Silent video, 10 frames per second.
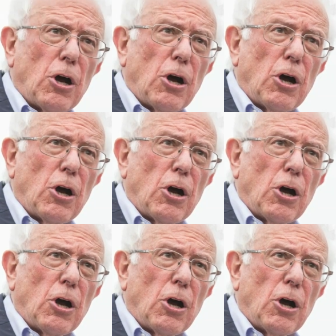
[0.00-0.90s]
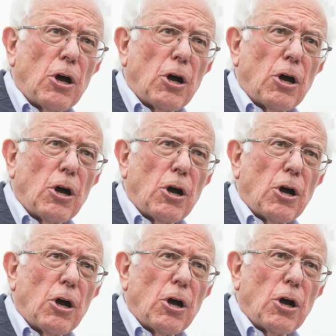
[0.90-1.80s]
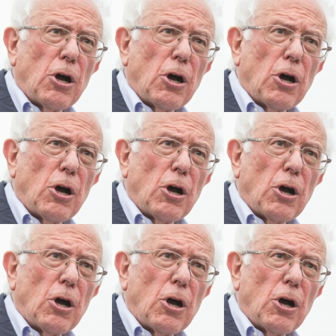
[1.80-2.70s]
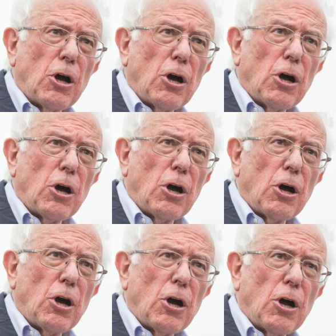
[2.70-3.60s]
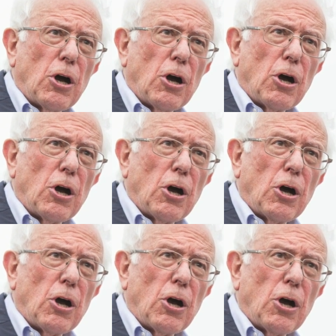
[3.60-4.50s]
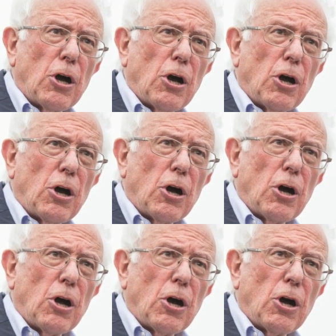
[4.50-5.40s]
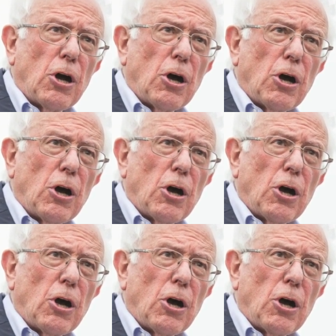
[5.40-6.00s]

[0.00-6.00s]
This person isn't speaking.